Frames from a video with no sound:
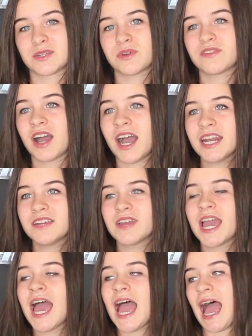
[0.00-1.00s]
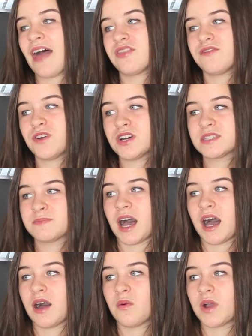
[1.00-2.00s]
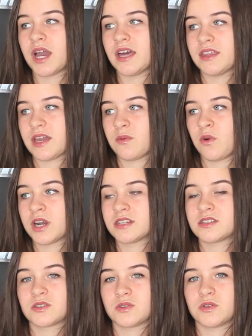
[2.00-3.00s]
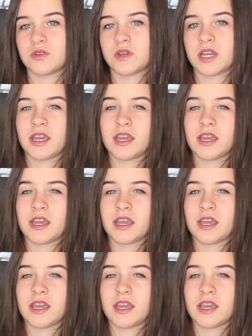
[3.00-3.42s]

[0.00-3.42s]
We've kind of had the first part where they wanted to